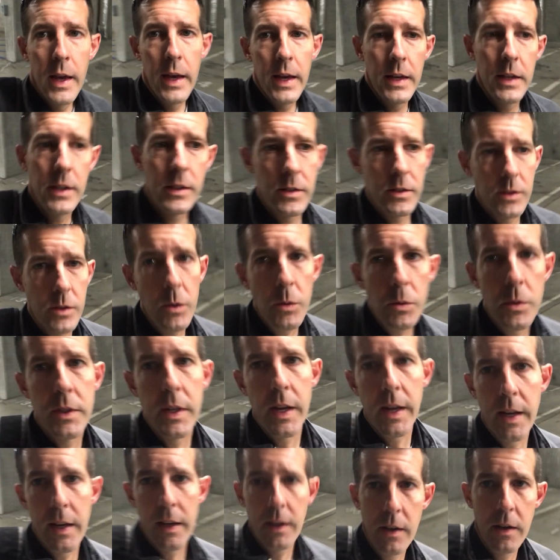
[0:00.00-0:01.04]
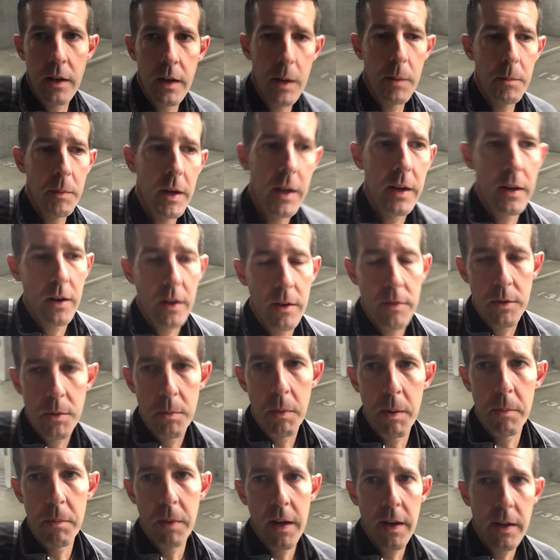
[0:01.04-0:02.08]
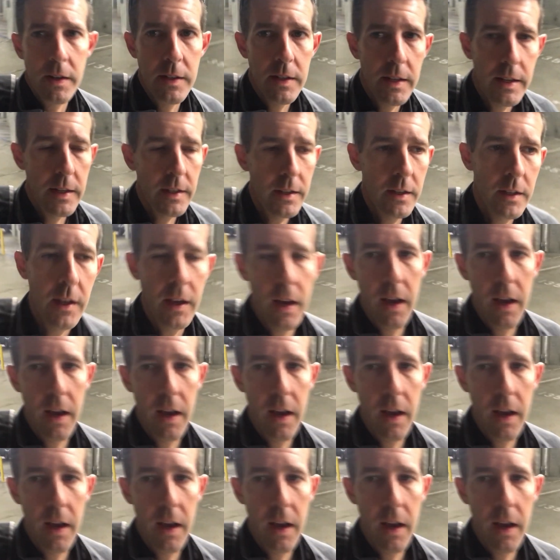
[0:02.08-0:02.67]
It is Tuesday. I'm headed off to my block day.